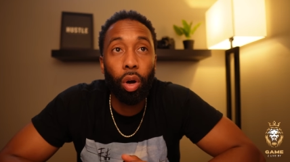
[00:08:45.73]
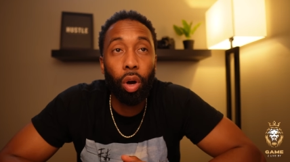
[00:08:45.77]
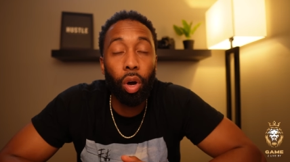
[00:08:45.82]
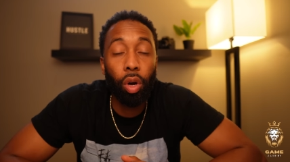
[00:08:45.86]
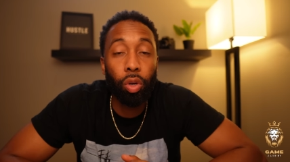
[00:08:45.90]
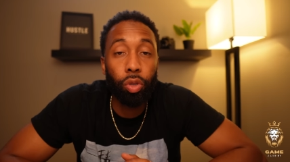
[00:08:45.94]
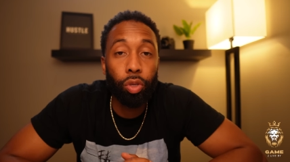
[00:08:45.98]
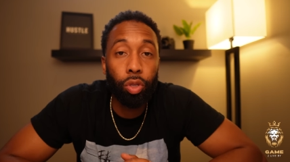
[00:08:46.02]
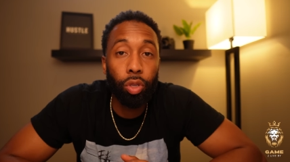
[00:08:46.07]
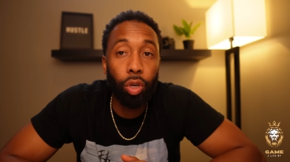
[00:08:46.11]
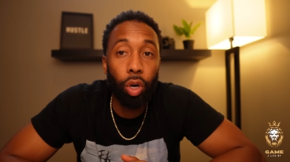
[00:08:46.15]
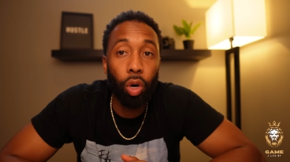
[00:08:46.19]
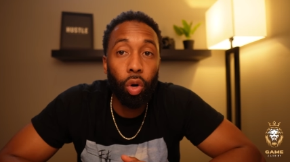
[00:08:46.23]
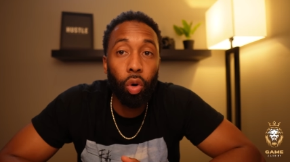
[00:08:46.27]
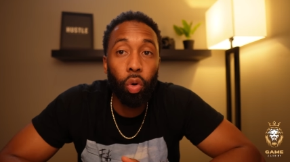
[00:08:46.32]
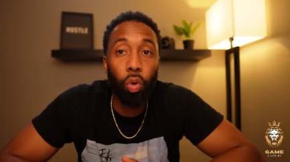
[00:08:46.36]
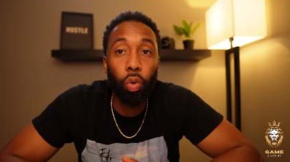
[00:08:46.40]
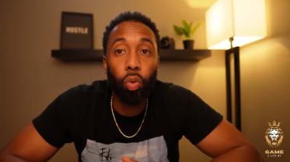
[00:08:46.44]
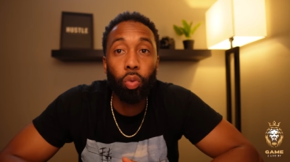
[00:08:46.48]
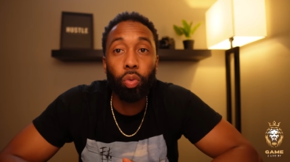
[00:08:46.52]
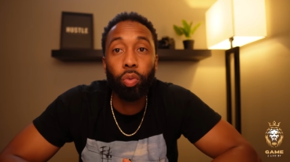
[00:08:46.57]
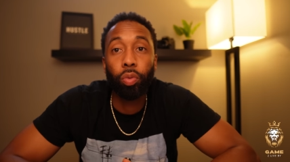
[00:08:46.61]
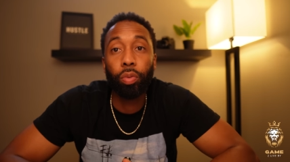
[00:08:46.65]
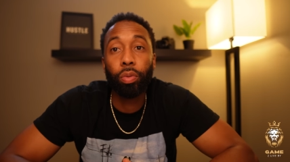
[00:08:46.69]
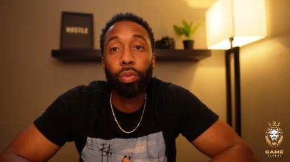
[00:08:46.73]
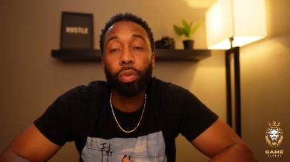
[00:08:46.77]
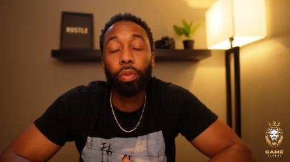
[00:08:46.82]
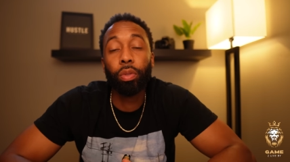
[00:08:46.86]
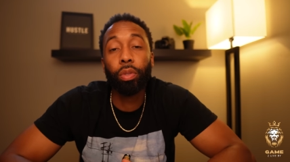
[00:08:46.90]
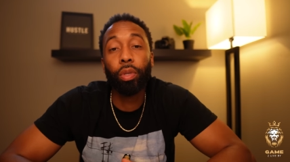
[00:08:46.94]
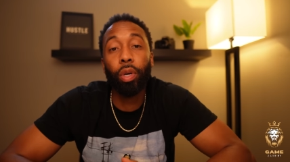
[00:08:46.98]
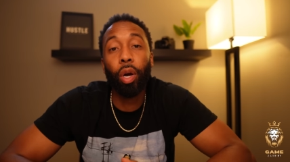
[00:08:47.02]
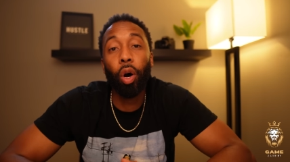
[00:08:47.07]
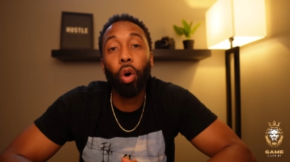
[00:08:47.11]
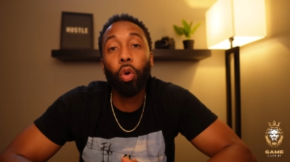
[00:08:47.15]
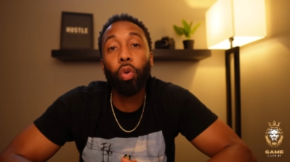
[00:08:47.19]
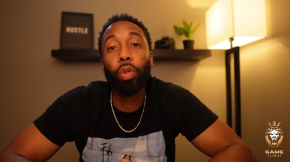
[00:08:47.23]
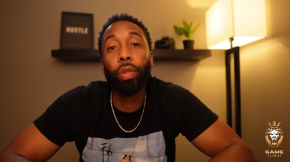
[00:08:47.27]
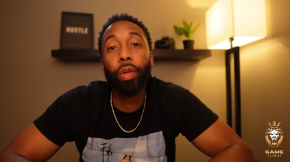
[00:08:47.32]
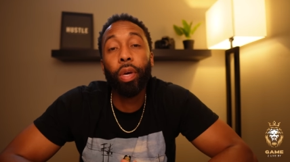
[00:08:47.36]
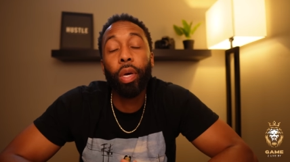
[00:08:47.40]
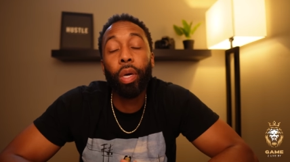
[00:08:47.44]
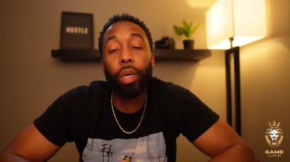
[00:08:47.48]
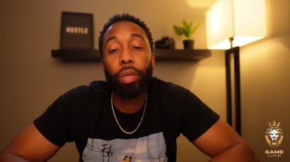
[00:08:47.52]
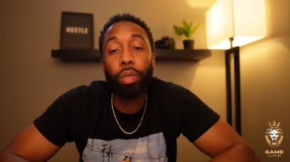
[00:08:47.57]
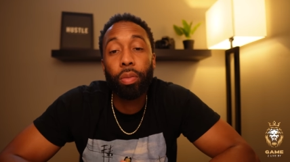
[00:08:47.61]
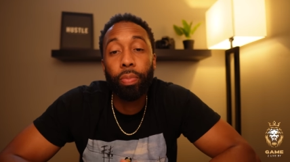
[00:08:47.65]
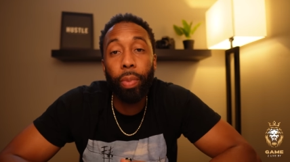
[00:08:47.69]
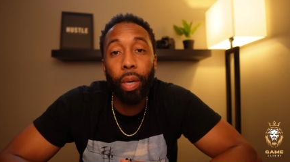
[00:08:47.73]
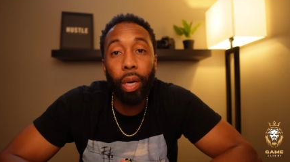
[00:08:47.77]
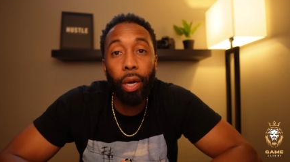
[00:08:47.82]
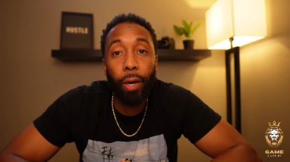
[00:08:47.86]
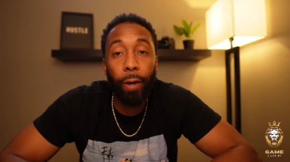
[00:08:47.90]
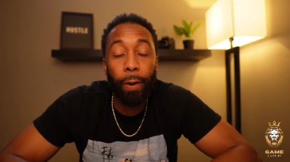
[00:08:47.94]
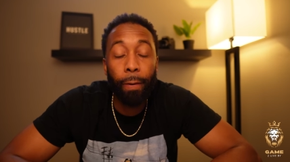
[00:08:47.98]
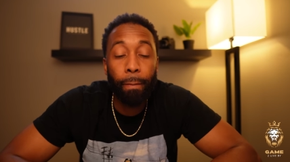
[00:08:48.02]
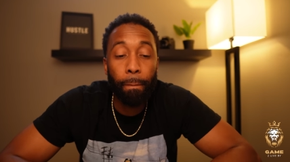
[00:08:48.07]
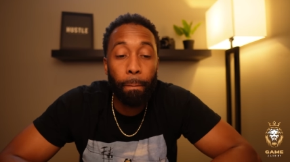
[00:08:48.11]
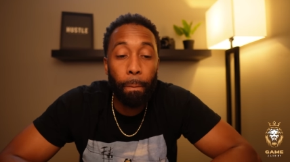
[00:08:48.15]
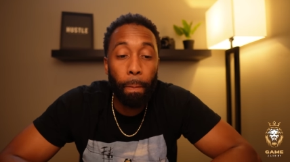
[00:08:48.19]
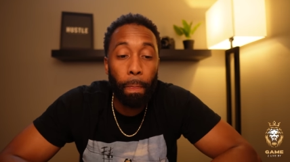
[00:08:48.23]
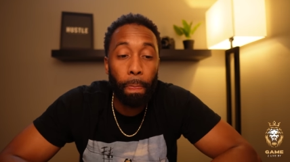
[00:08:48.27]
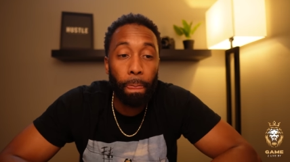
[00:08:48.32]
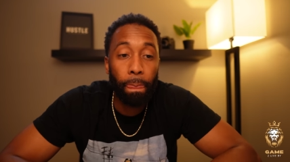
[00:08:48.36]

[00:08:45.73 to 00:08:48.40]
also, know this, man.